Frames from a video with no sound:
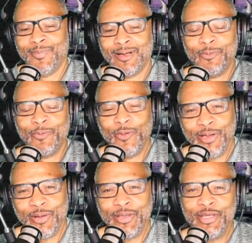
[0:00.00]

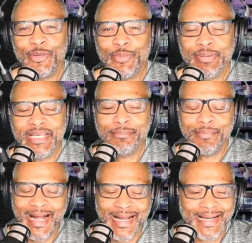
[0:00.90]
Will you be
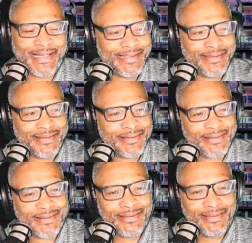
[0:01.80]
mine?
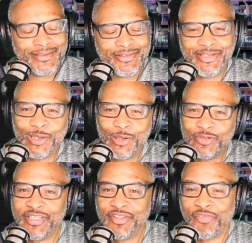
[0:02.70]
Dude,
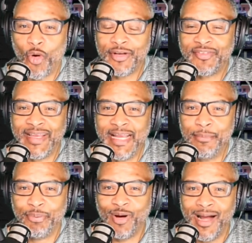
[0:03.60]
she's
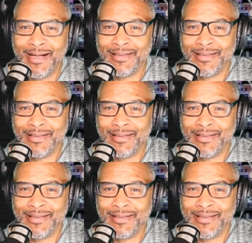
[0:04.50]
fourteen, bruh.